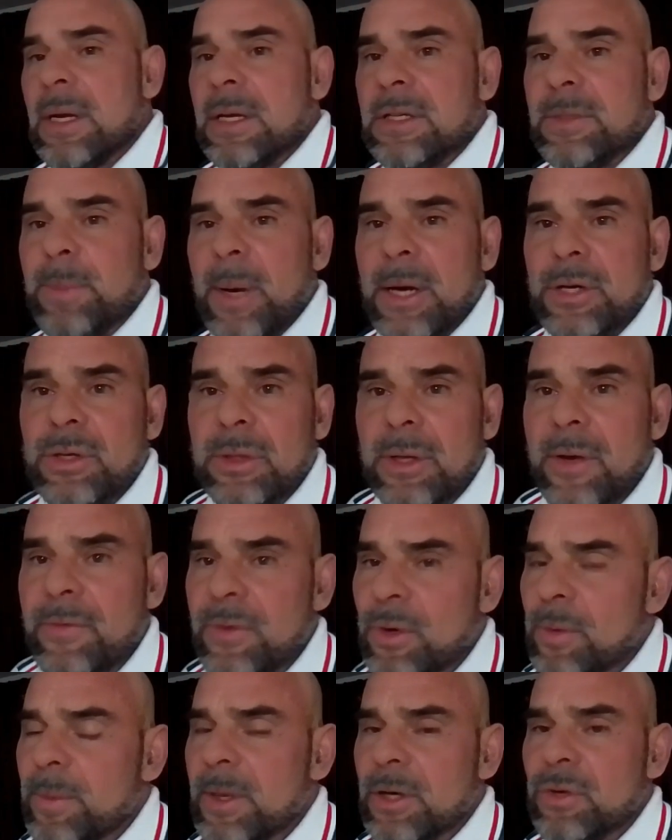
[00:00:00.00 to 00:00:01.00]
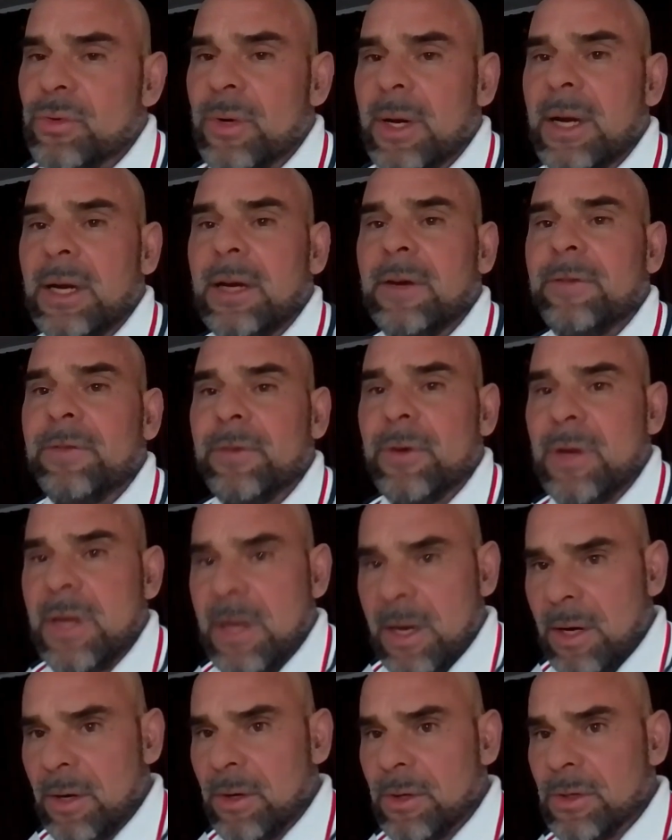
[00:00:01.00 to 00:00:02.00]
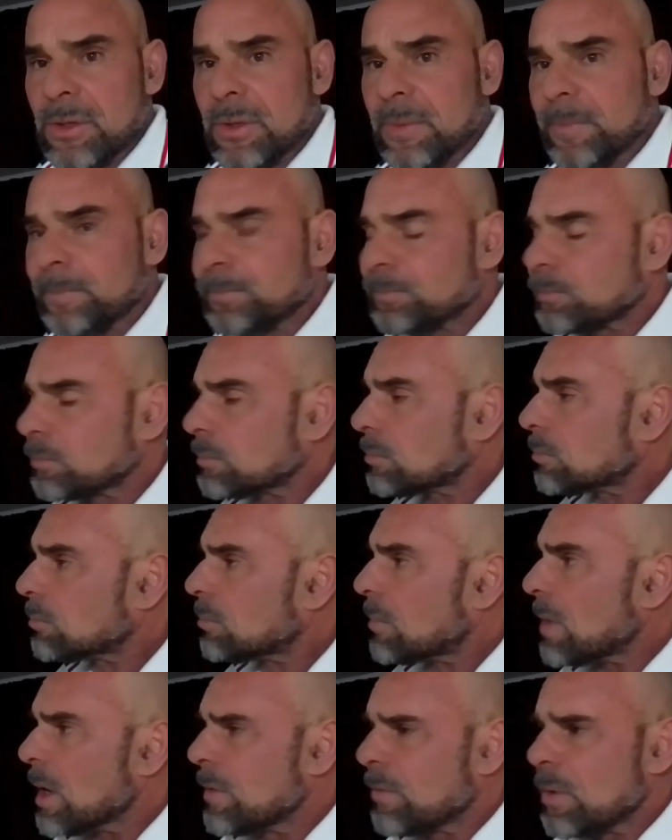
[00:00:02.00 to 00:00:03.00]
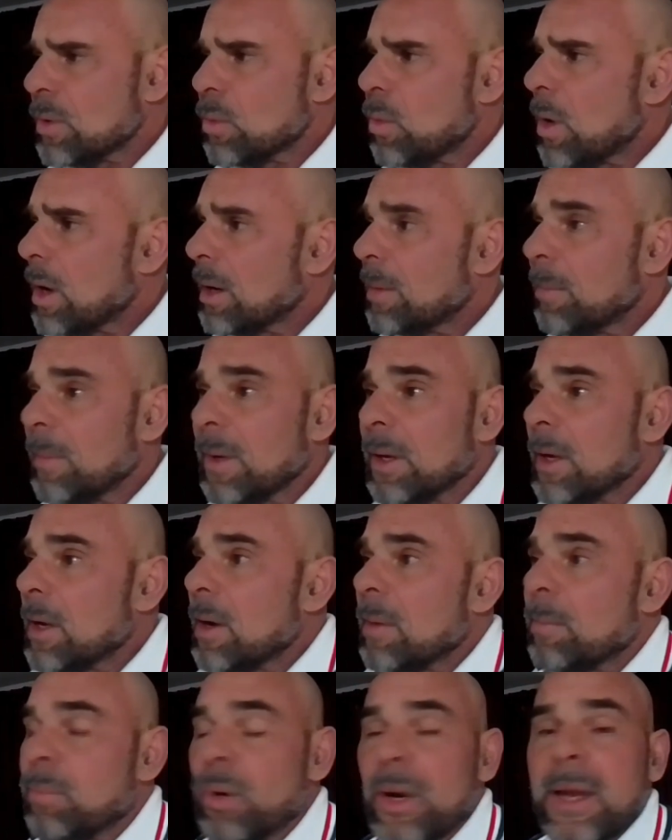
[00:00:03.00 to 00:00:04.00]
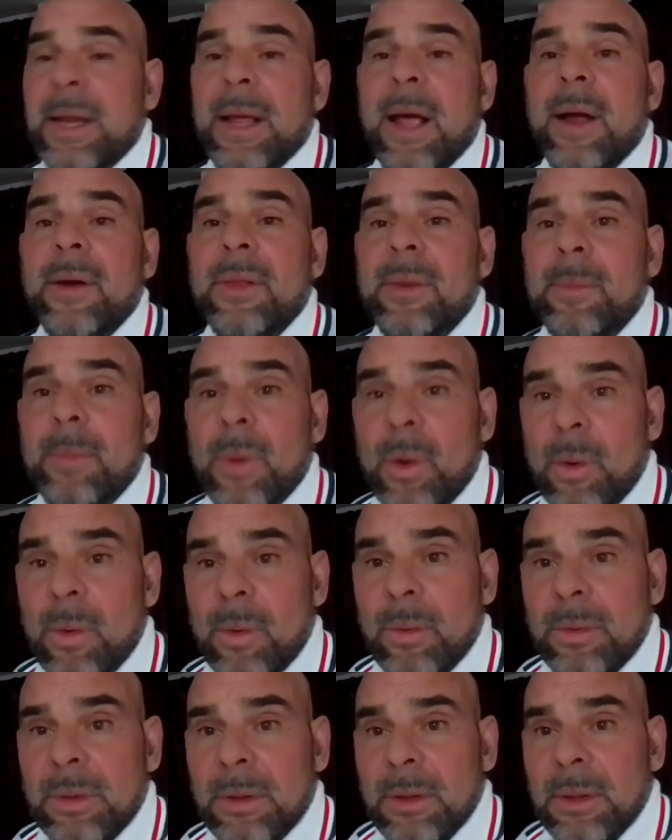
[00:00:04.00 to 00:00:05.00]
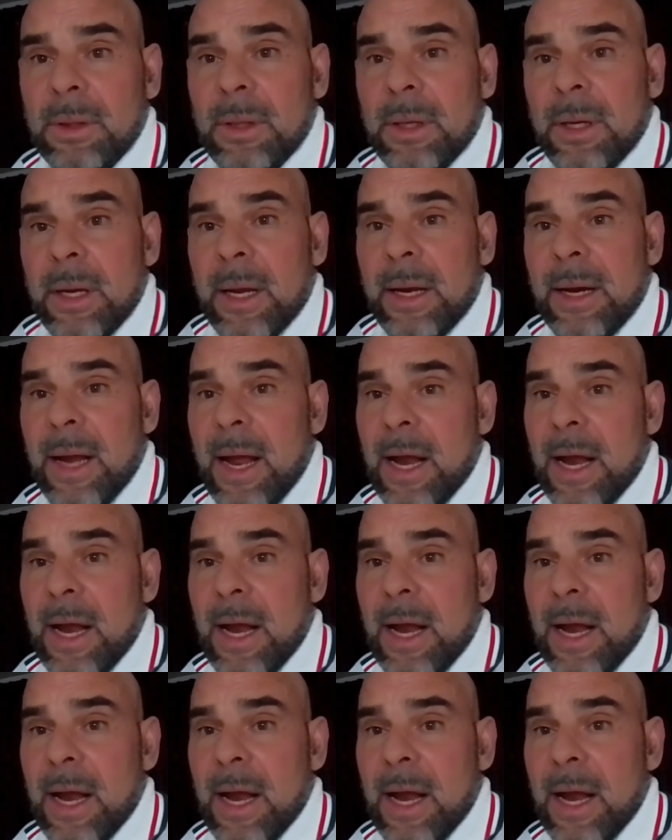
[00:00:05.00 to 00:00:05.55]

Especially if you've been training for years. If you want to break out of the mold and